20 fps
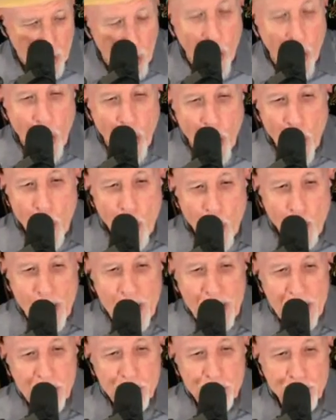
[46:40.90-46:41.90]

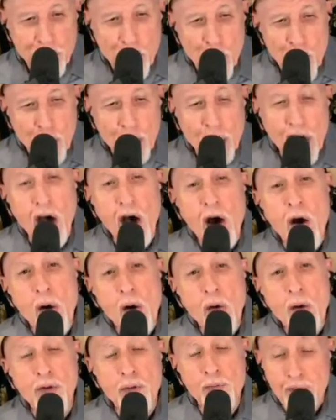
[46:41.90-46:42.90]
Always look
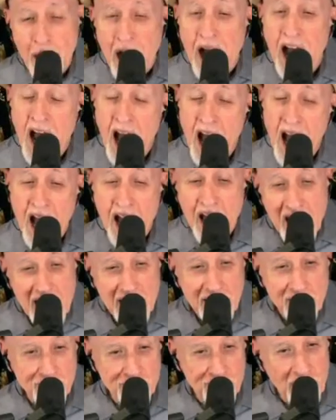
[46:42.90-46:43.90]
on the
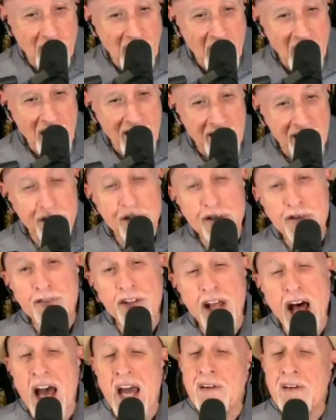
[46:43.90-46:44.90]
bright side
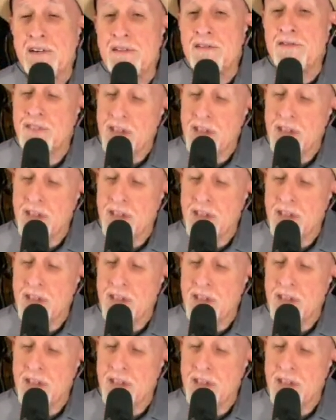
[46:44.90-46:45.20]
of life.